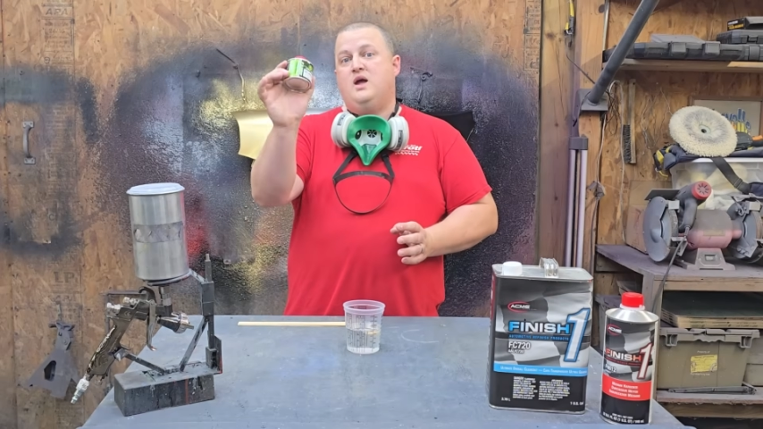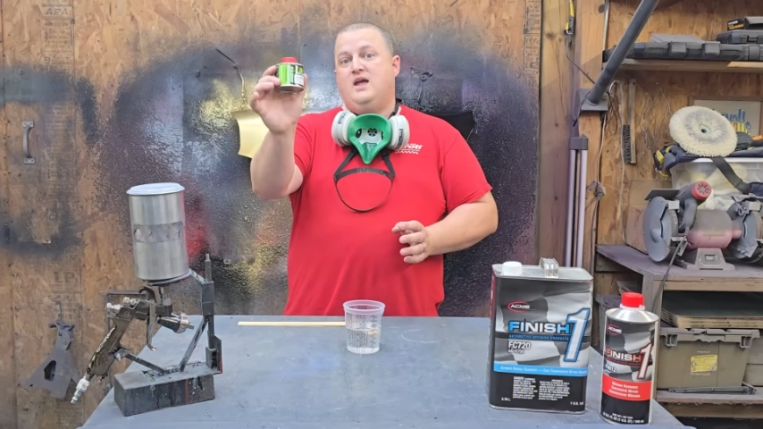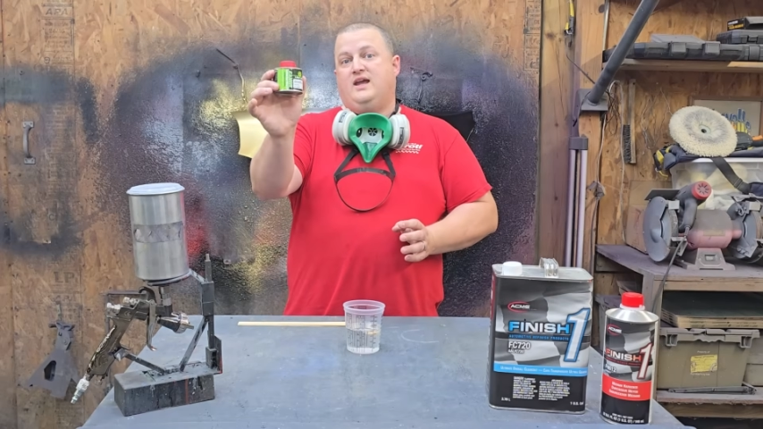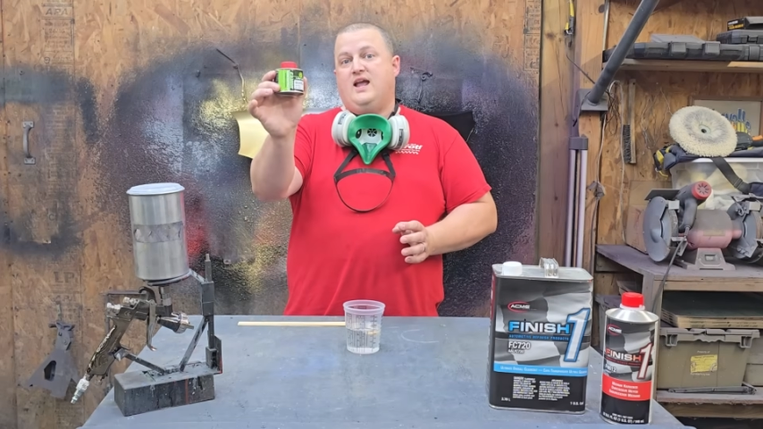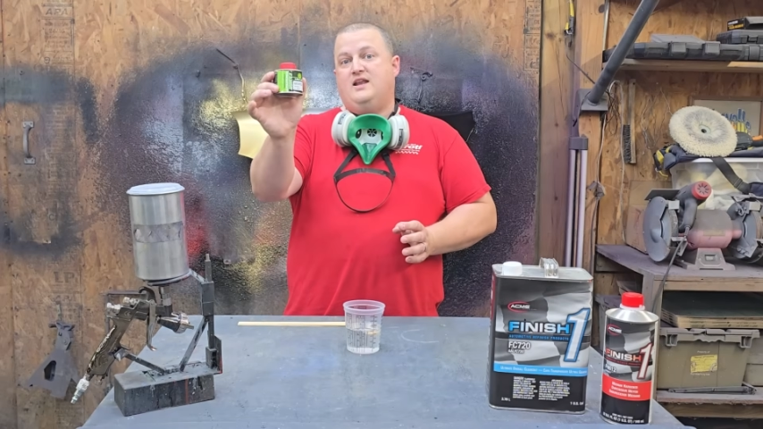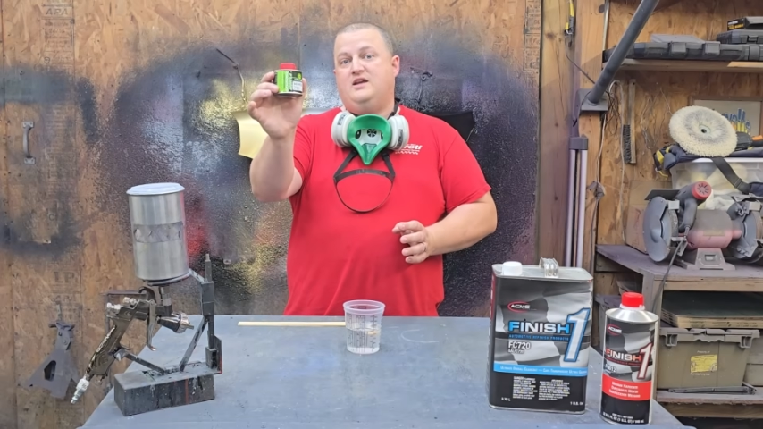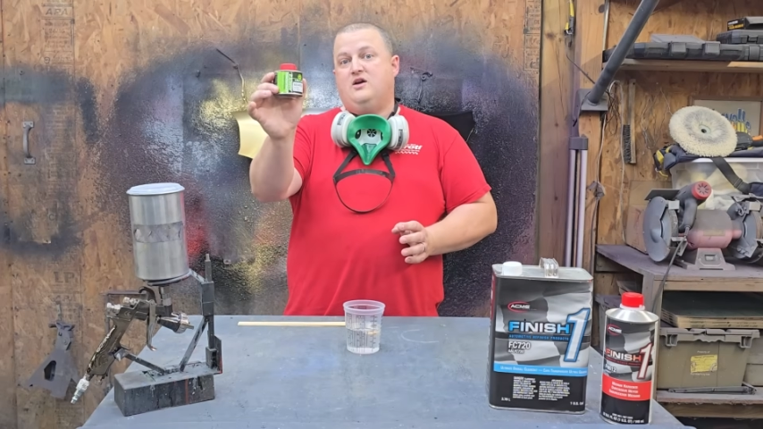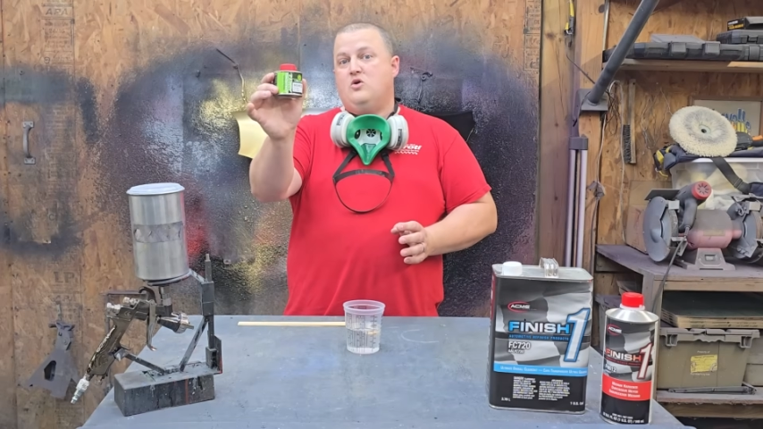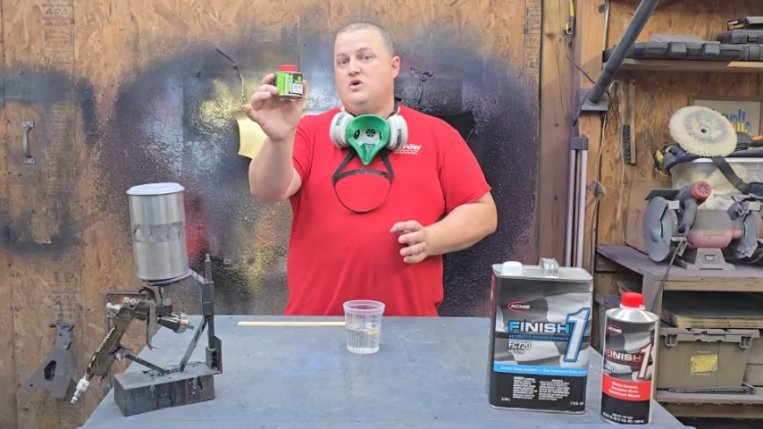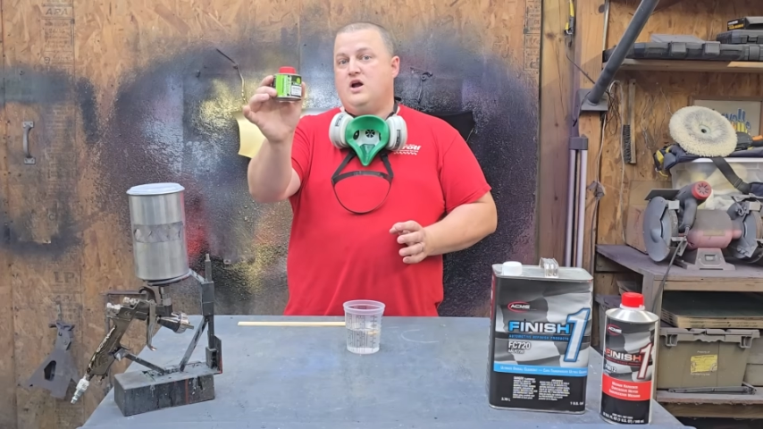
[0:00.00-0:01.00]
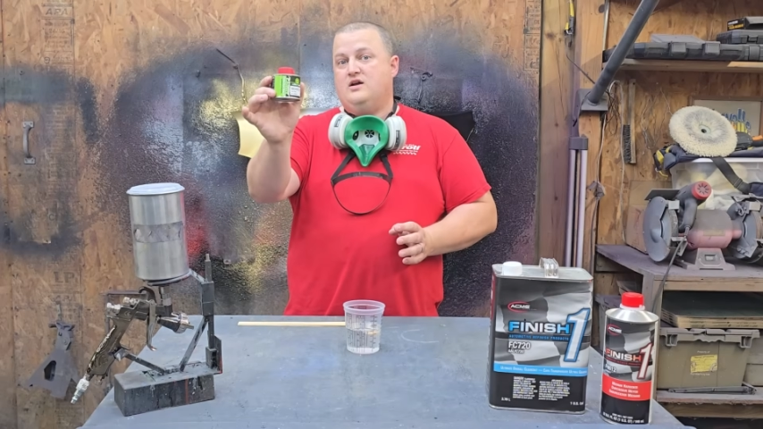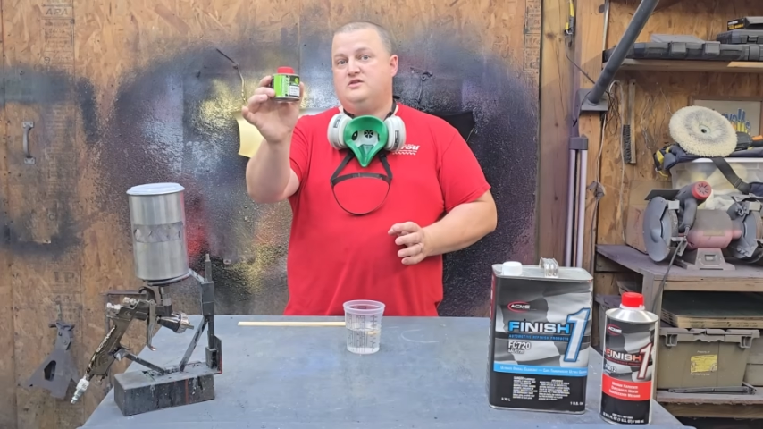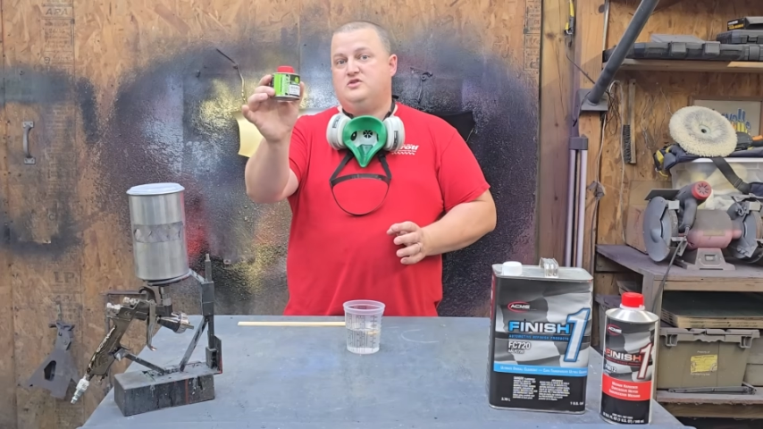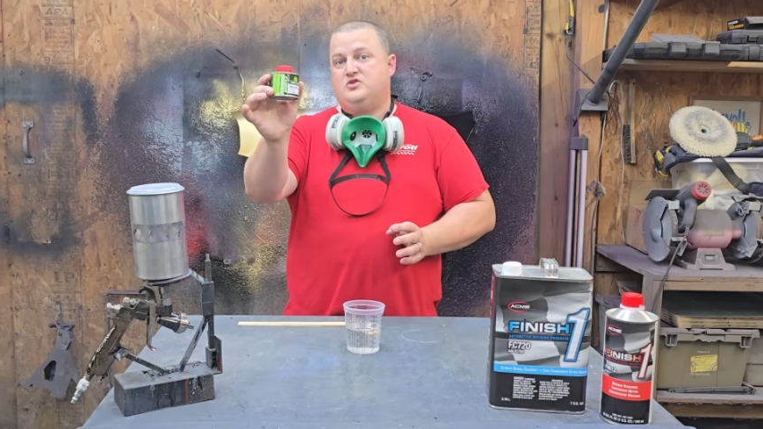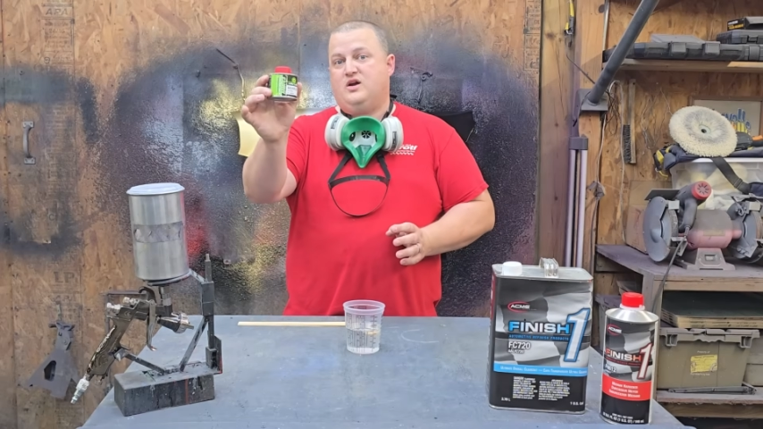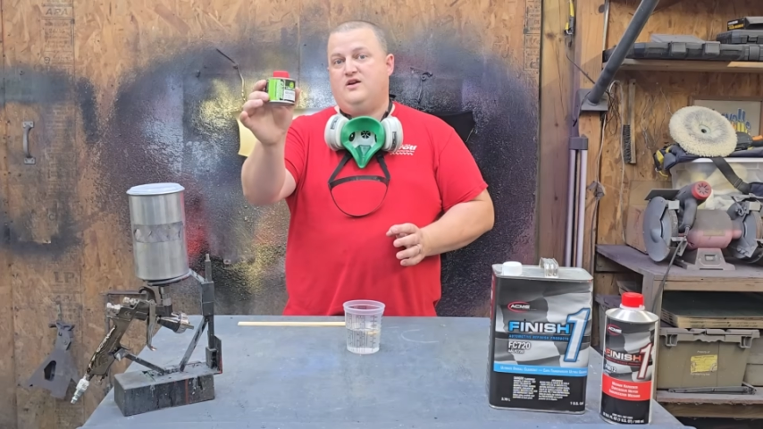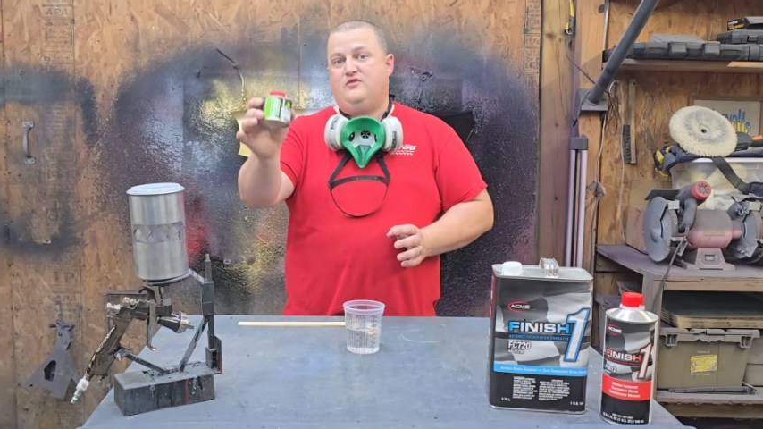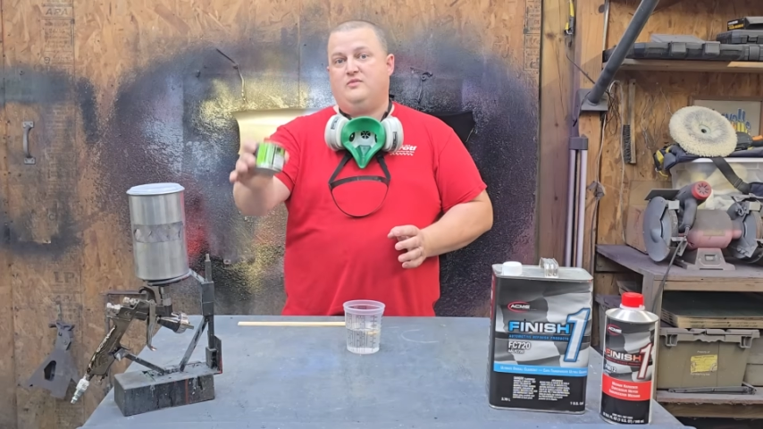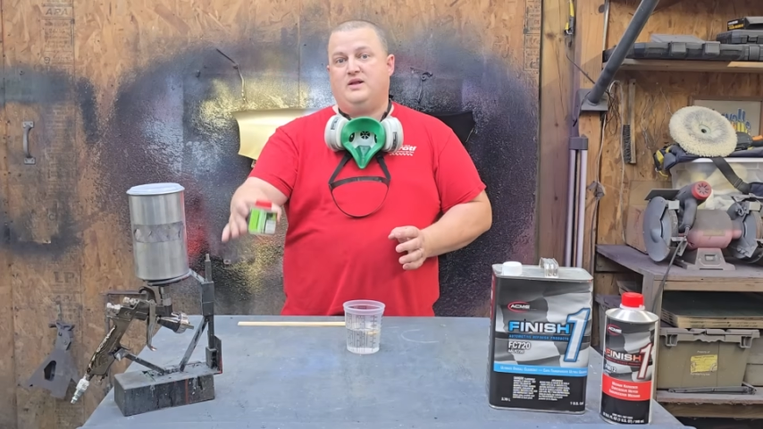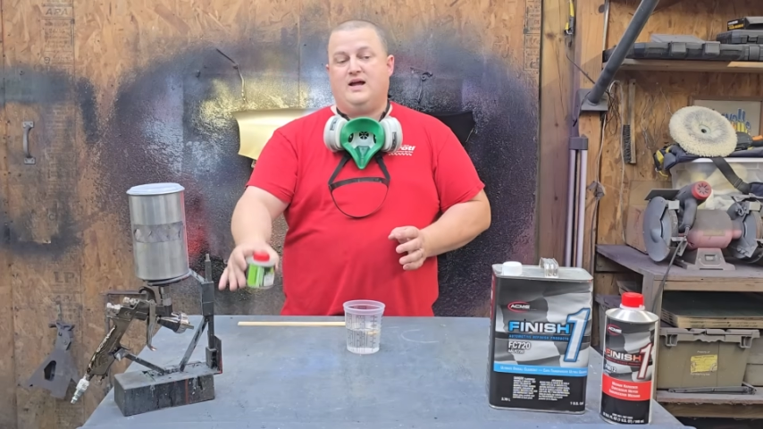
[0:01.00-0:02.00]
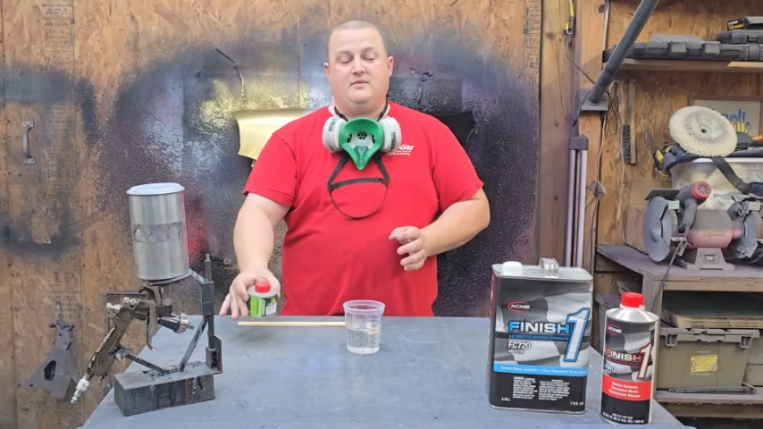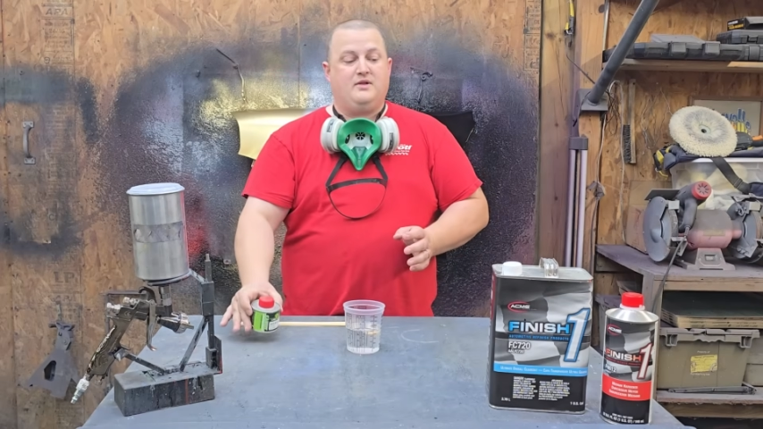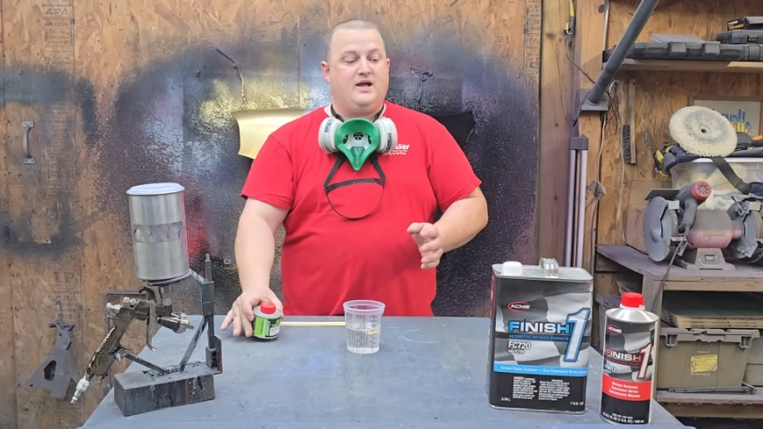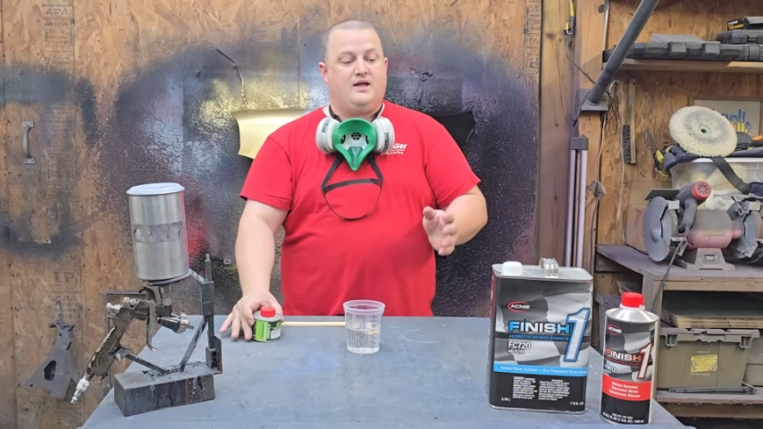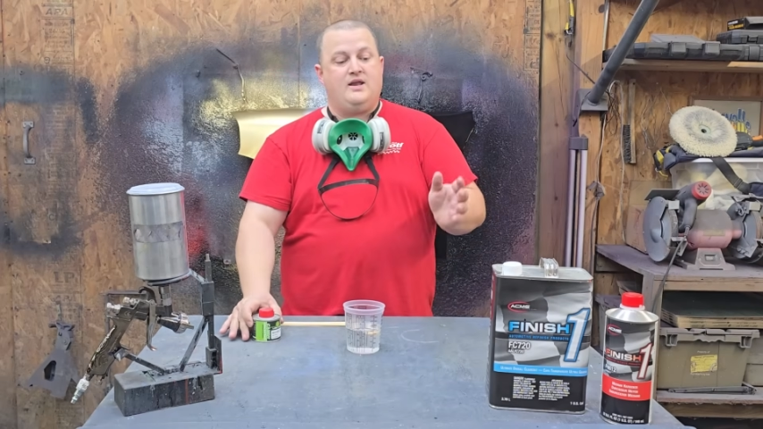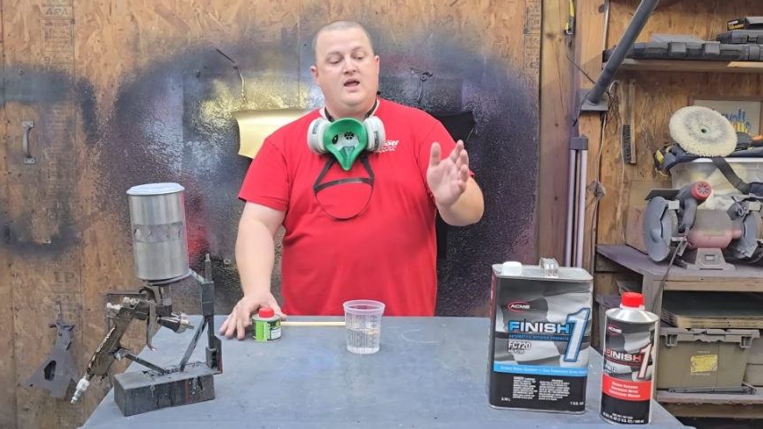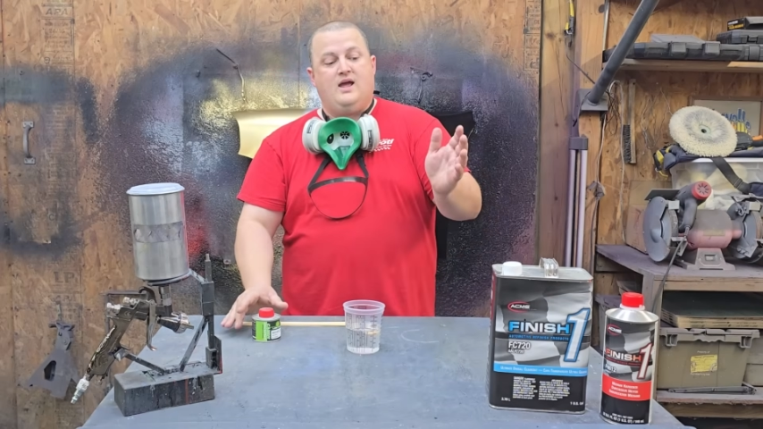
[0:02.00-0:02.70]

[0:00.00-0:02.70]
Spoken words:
candy gold concentrate from Limelight.